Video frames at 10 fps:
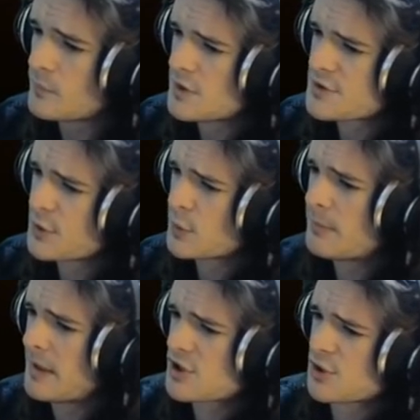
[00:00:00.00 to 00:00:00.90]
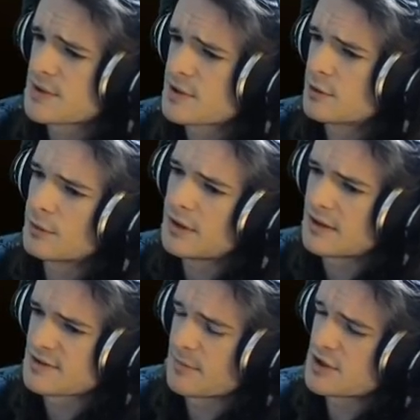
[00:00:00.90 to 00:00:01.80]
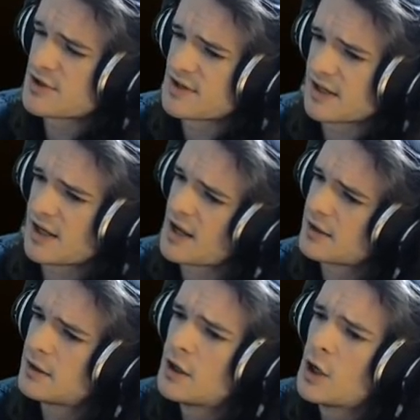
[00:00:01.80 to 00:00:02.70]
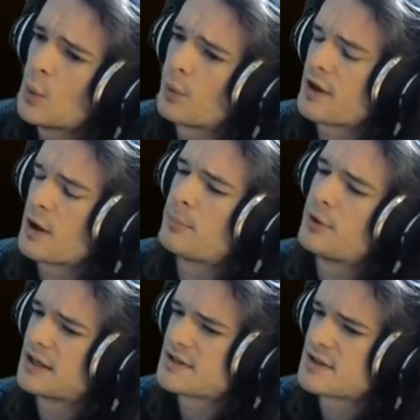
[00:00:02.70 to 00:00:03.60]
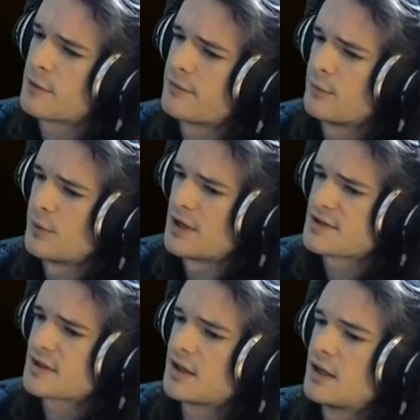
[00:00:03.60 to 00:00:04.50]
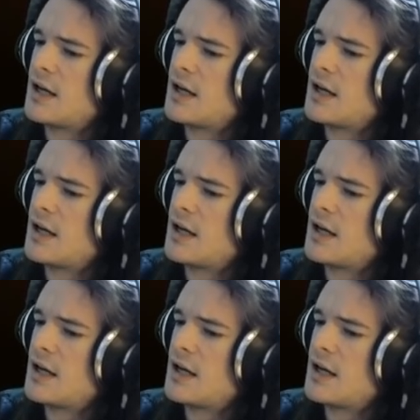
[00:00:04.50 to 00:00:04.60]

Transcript: So you want to make sure it's cloaking as much as it can without putting itself at risk.